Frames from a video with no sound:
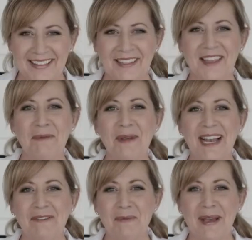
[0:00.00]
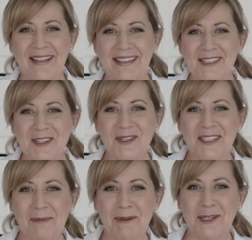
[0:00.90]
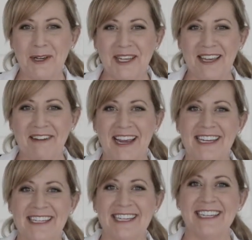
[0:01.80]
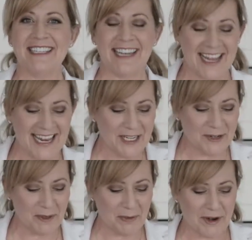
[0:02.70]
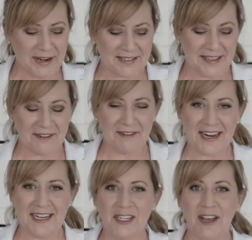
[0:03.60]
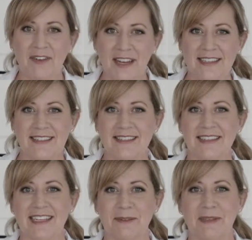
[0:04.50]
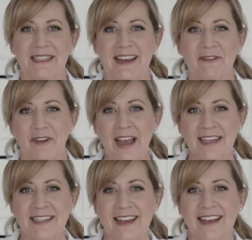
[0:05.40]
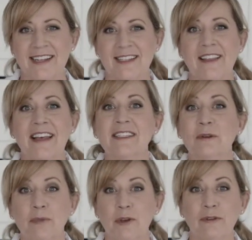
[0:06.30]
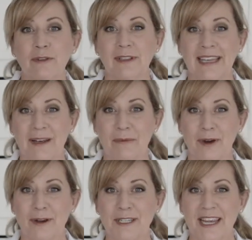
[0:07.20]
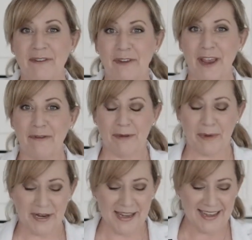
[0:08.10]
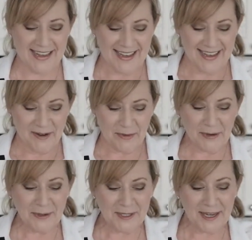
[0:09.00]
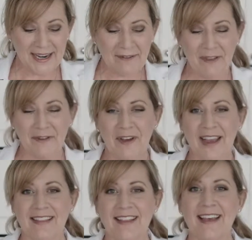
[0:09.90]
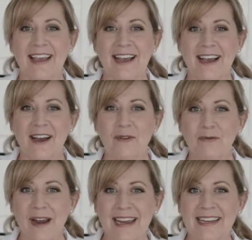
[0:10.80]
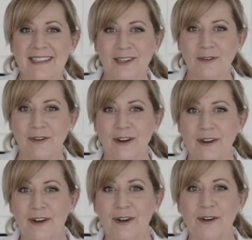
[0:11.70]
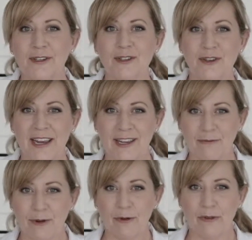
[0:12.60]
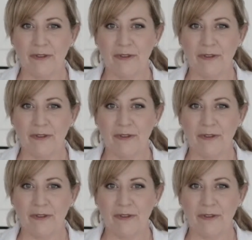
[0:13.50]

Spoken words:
The thing we love about this new summer turkey range is that each of the products in the range have less than 6% fat, so that's a beautiful lean protein for everybody. We also love the fact that they are raised and grown on Australian rural